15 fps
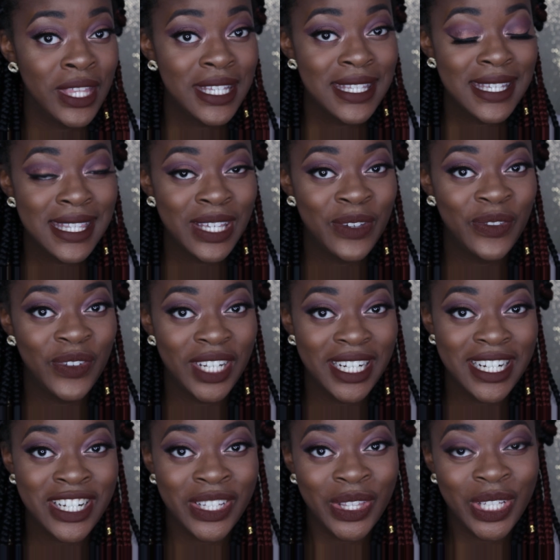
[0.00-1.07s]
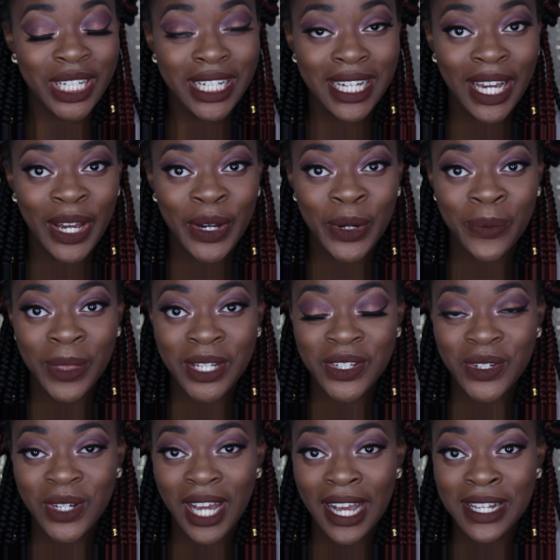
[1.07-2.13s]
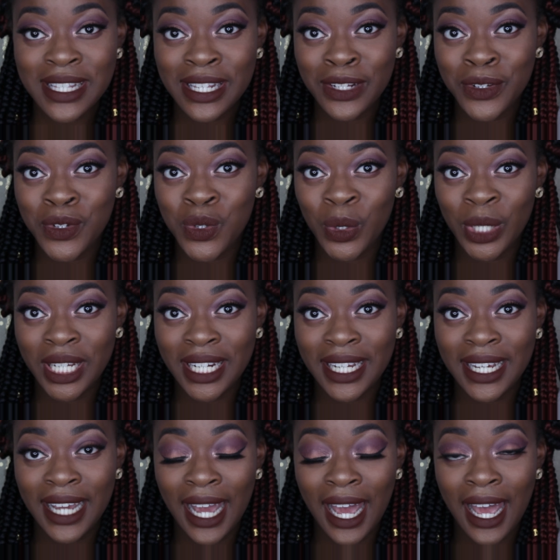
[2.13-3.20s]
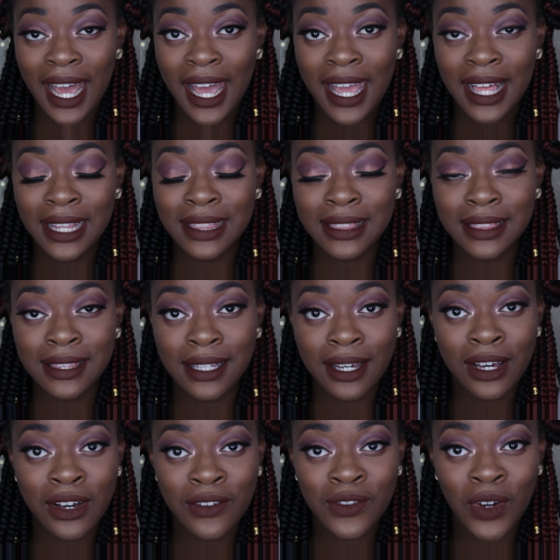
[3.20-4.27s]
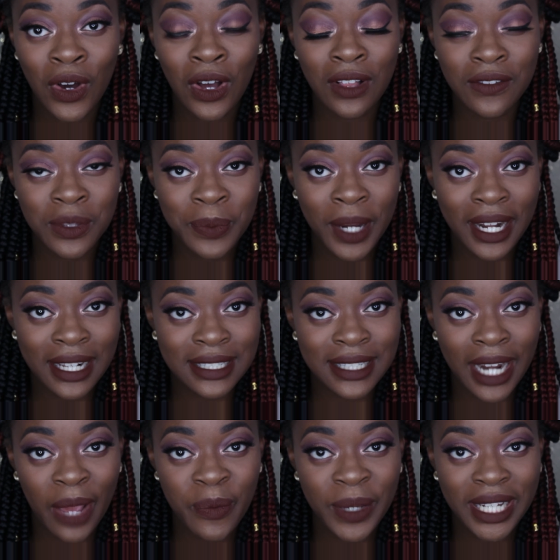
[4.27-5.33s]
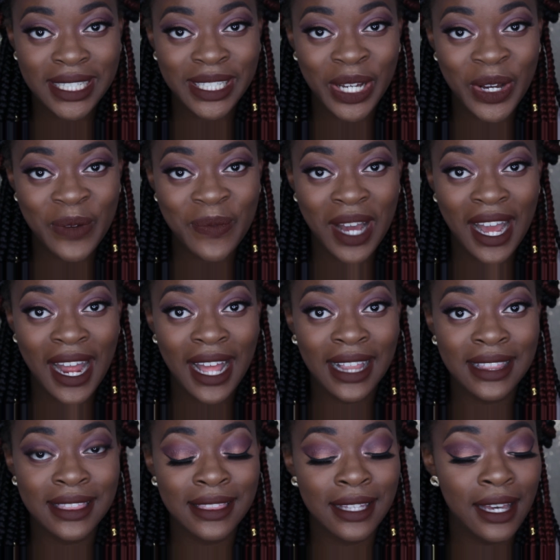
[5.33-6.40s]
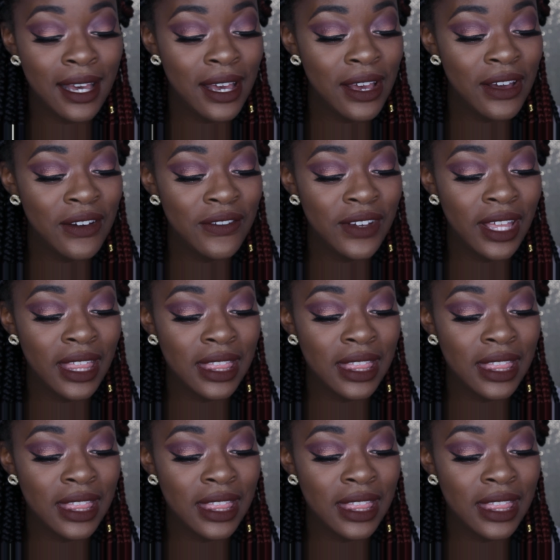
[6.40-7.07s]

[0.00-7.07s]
this is the finished look. I hope that you guys enjoyed it. I love all of the products that I picked up. I love